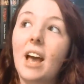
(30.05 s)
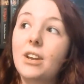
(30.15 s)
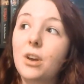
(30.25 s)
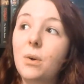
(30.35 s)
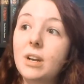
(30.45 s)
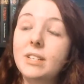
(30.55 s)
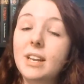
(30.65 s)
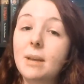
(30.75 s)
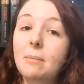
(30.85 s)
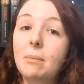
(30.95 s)
I know I
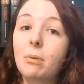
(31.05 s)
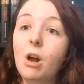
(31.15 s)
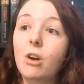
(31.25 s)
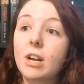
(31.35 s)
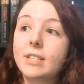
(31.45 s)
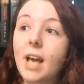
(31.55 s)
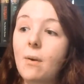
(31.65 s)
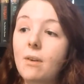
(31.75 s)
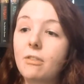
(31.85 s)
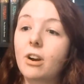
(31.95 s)
said I made progress,
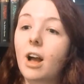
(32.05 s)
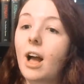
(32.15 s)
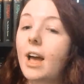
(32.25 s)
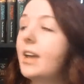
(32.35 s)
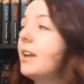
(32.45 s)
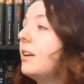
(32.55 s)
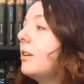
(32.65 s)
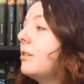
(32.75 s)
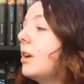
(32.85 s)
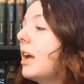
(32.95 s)
however, I